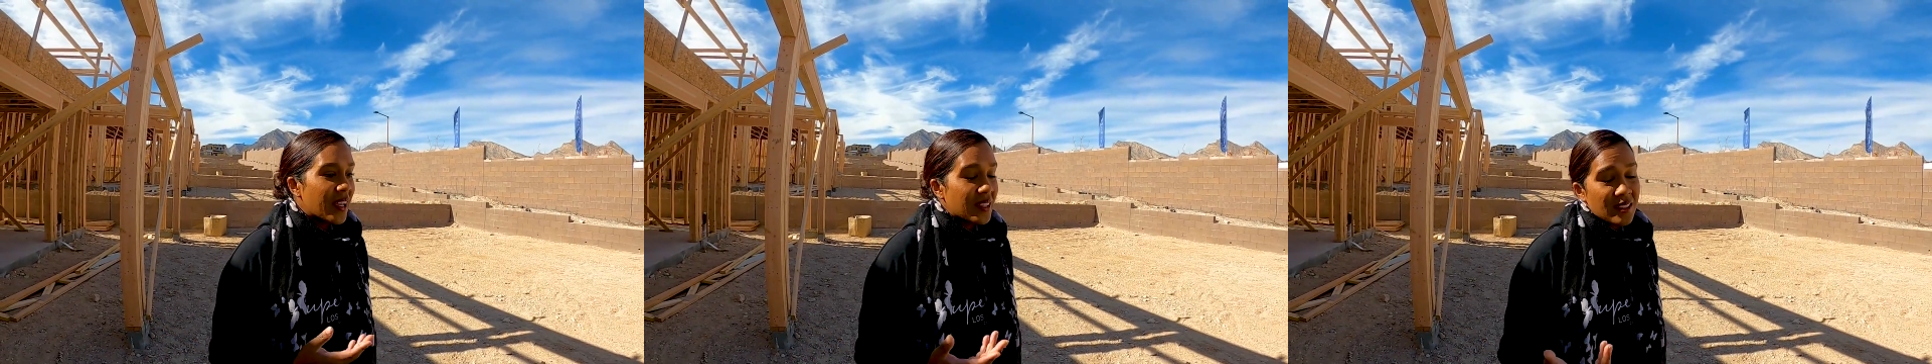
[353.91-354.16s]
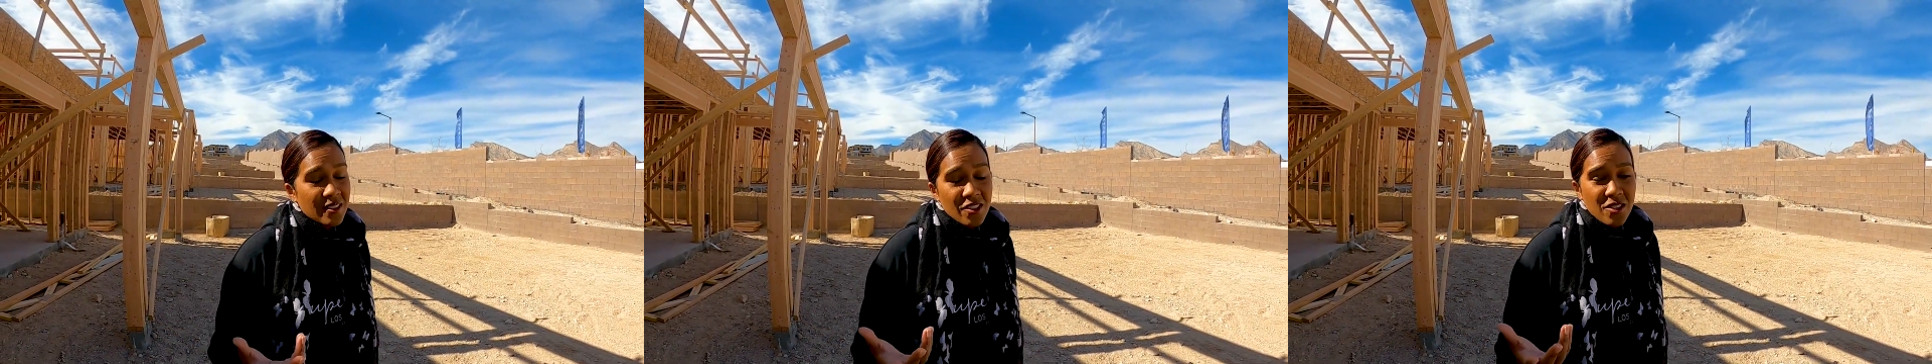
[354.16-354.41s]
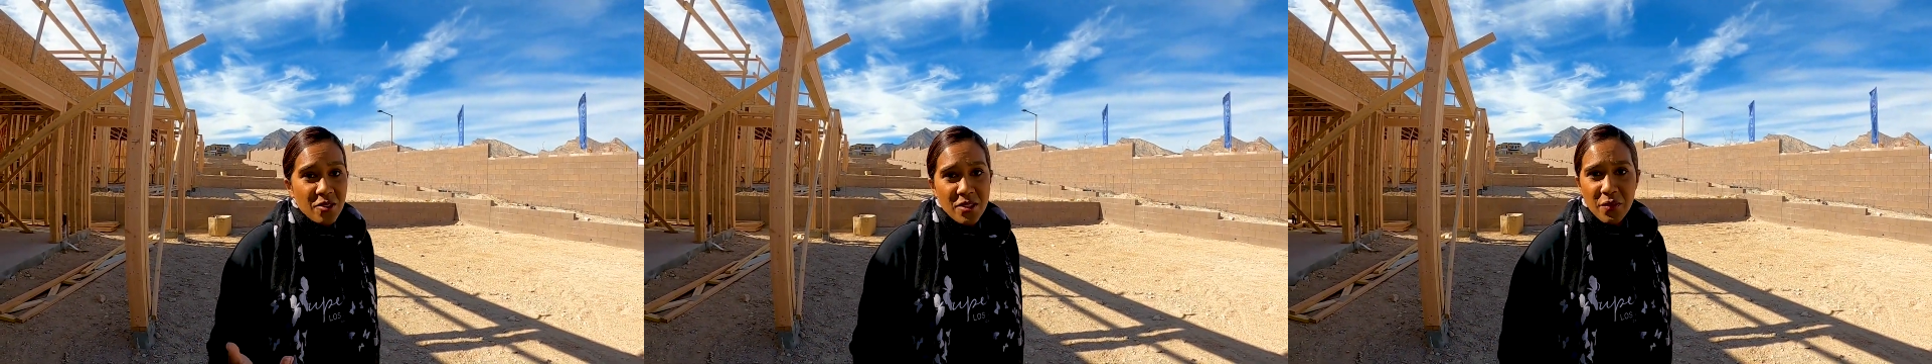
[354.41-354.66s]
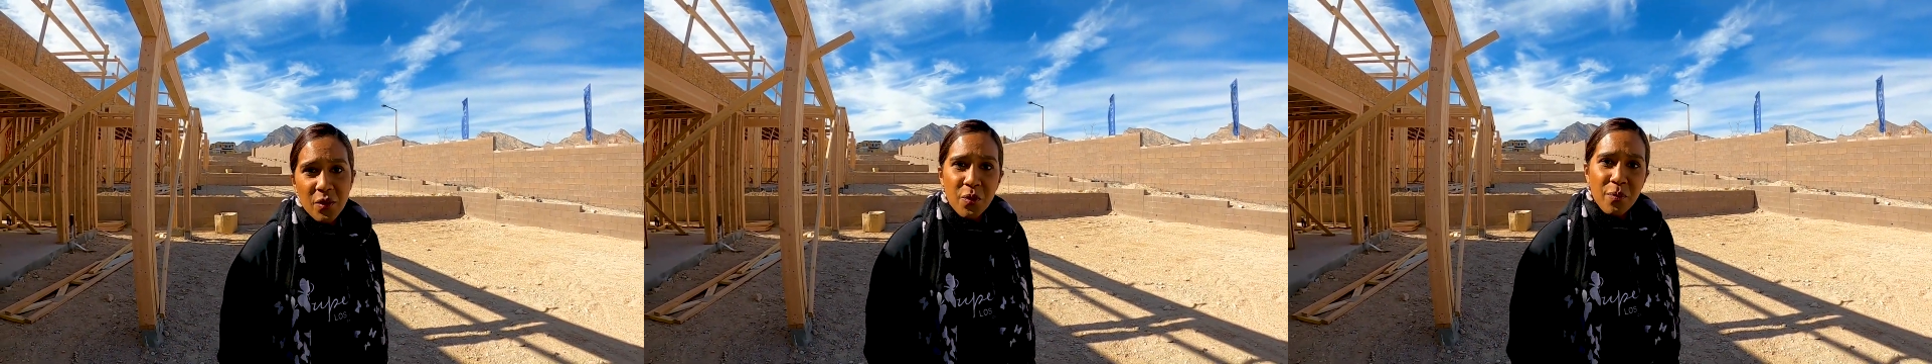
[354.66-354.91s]
and just
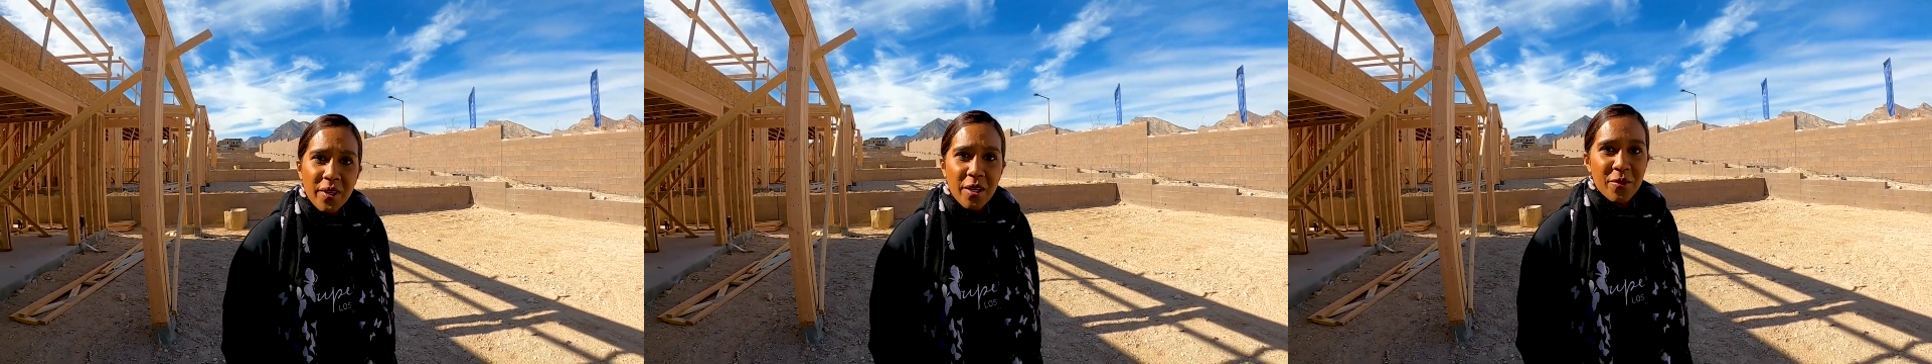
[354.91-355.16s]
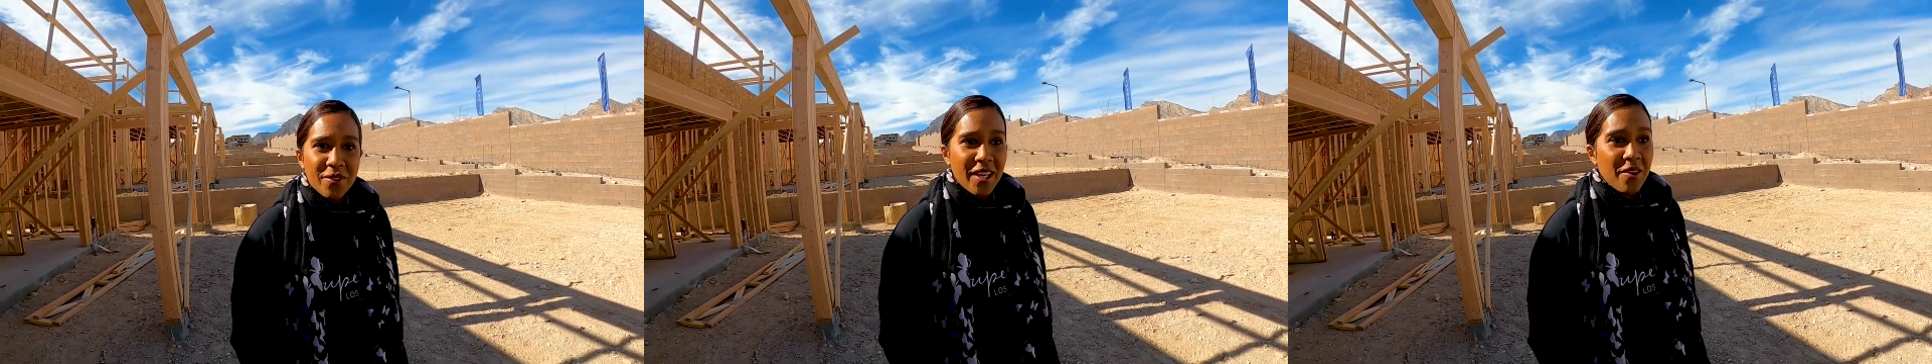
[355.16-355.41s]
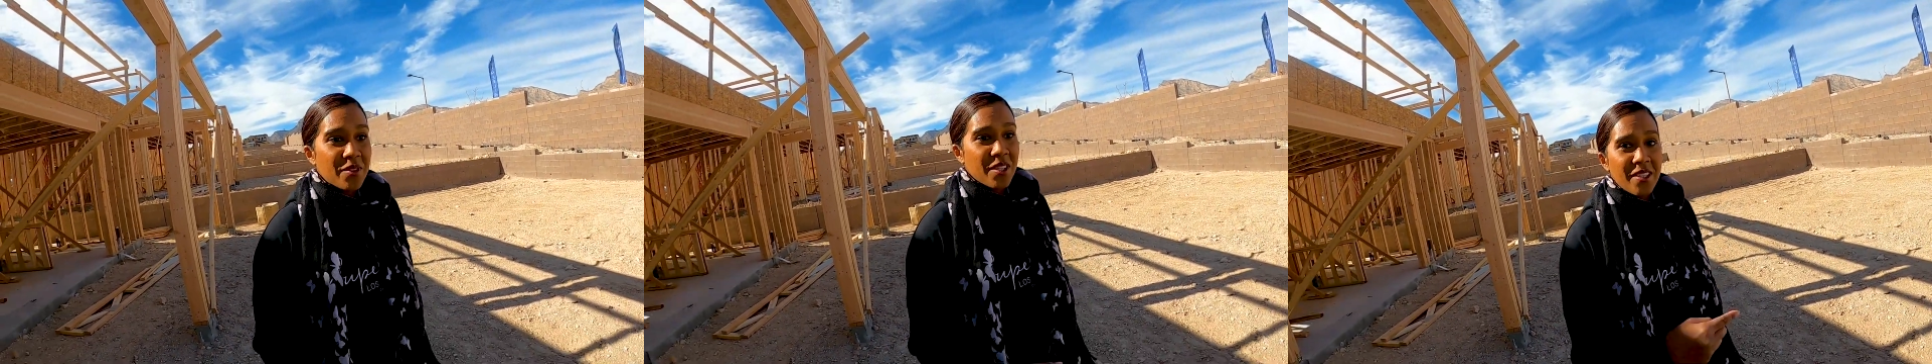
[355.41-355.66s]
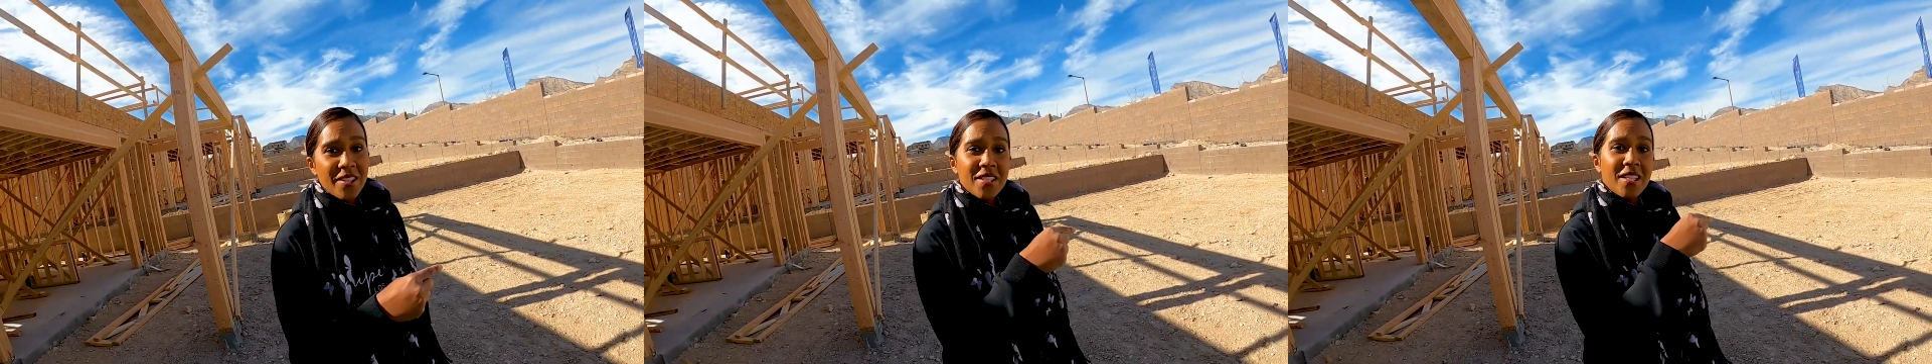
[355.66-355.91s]
not something we've been able to hmm. have.
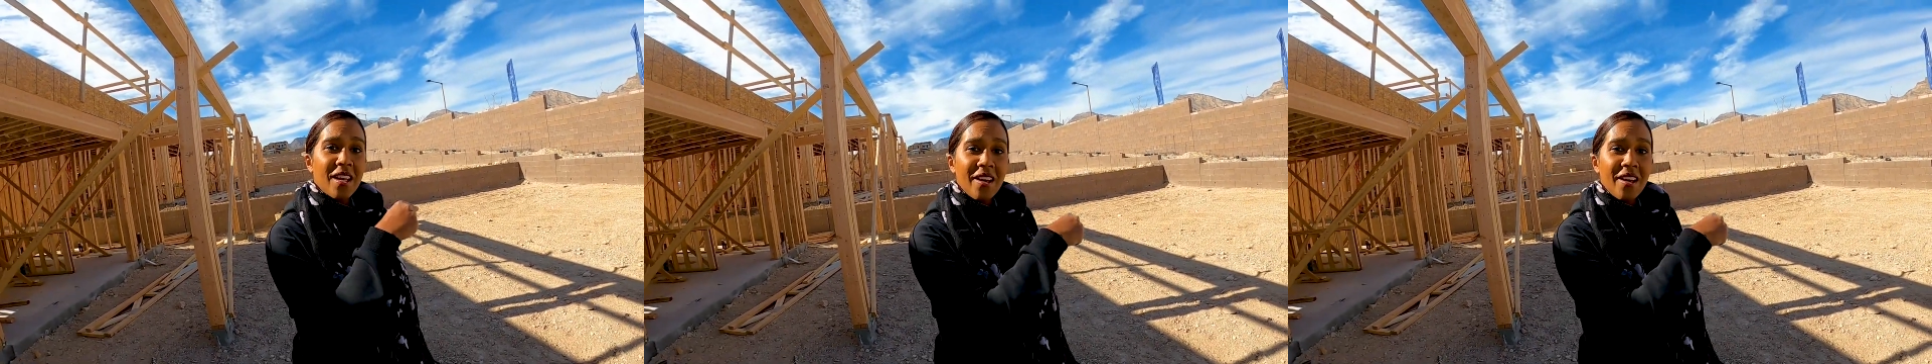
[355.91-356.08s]
So this is the